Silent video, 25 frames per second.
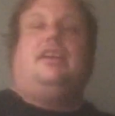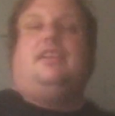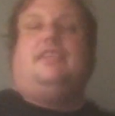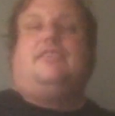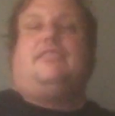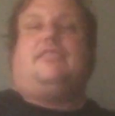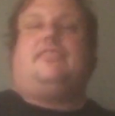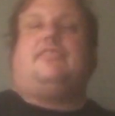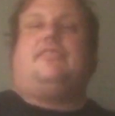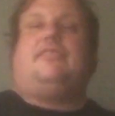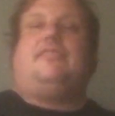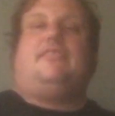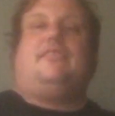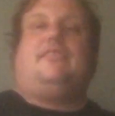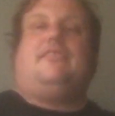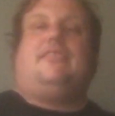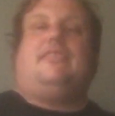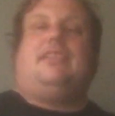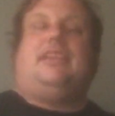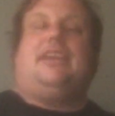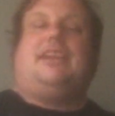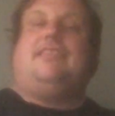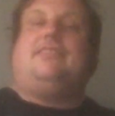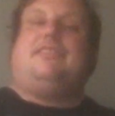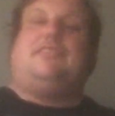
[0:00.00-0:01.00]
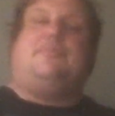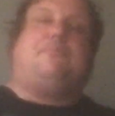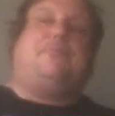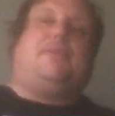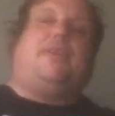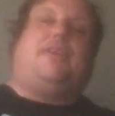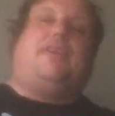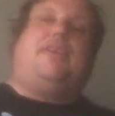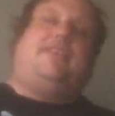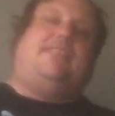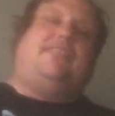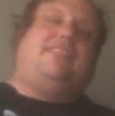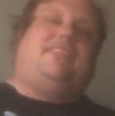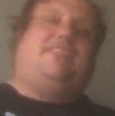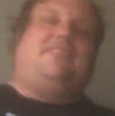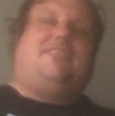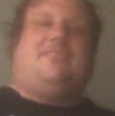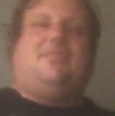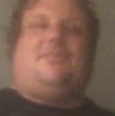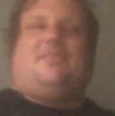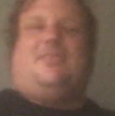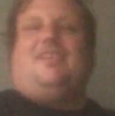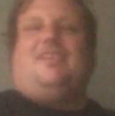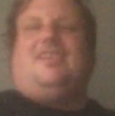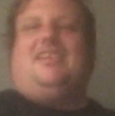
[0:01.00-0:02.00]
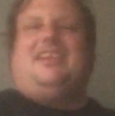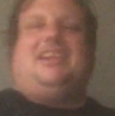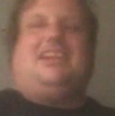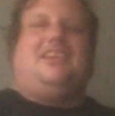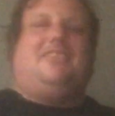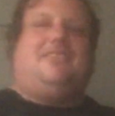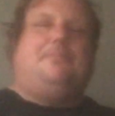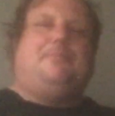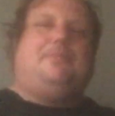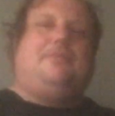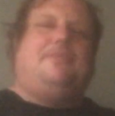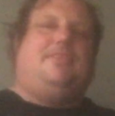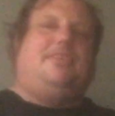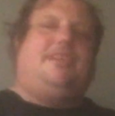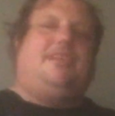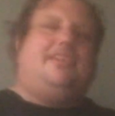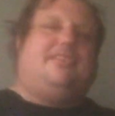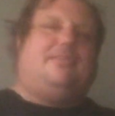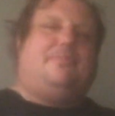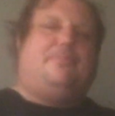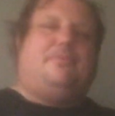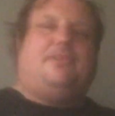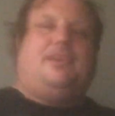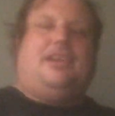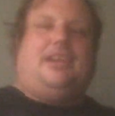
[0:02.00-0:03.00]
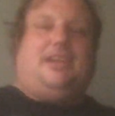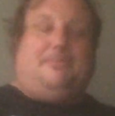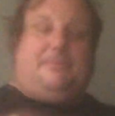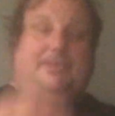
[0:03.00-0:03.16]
just bury this thing under the rug, and that would be really disappointing,